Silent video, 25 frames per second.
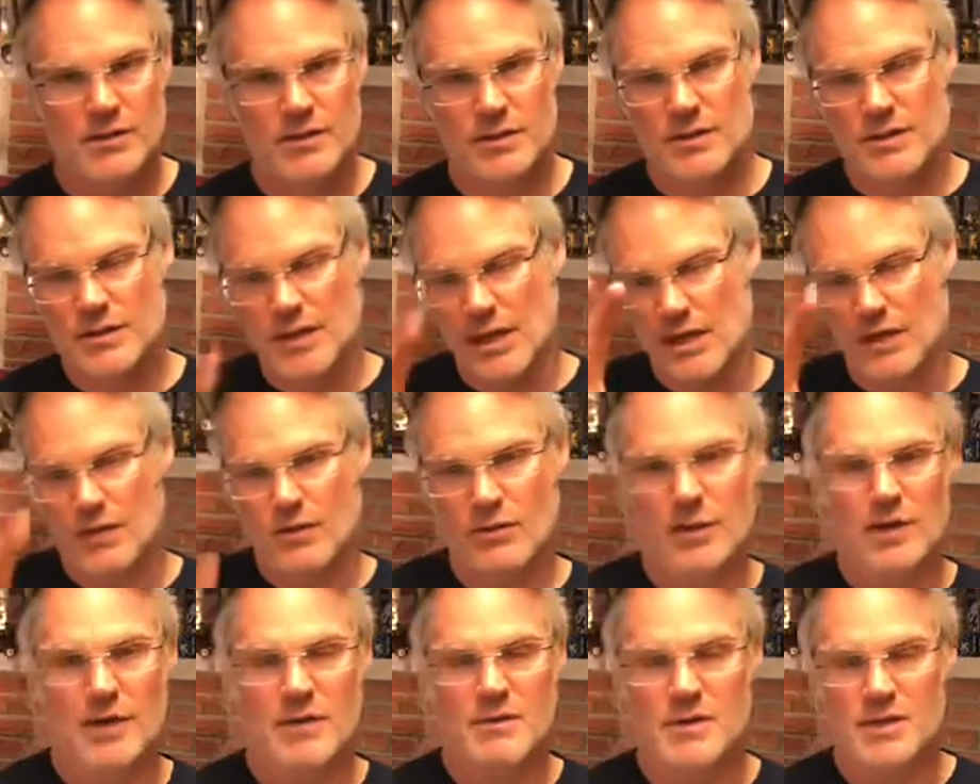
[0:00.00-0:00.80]
take your
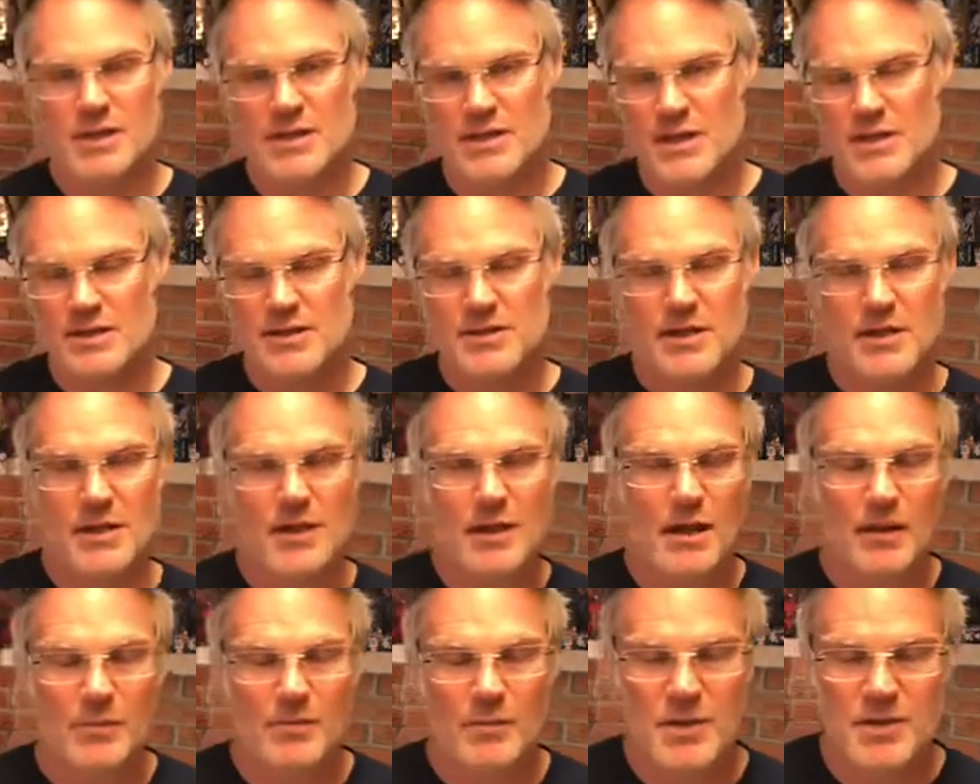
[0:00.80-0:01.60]
enemies as they
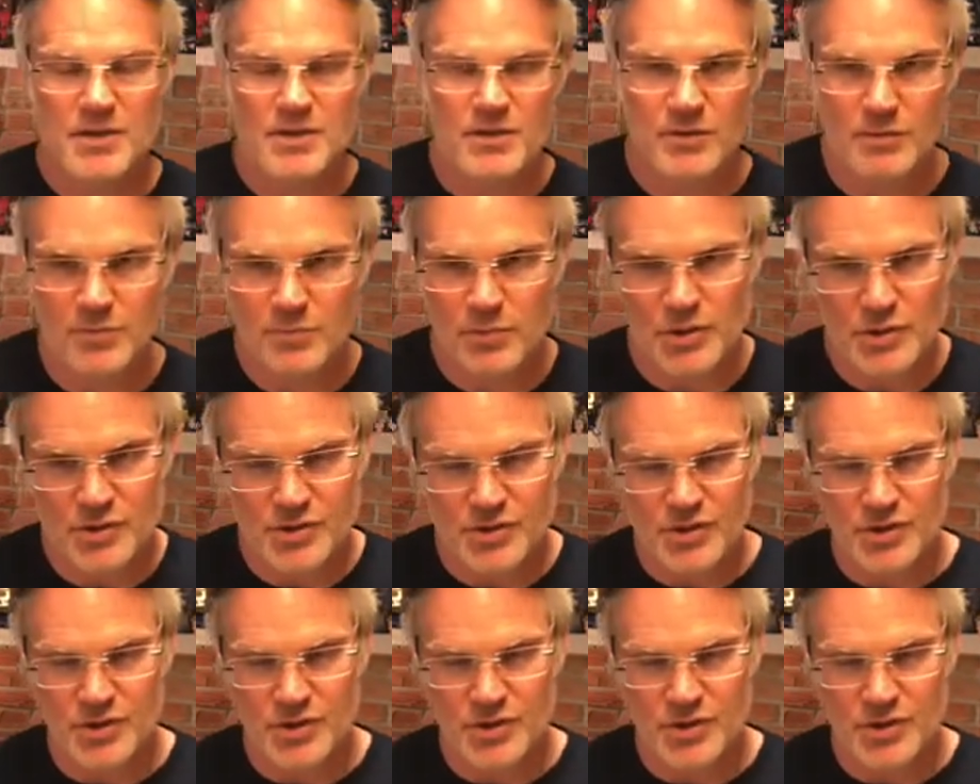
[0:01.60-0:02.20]
come as you're pushed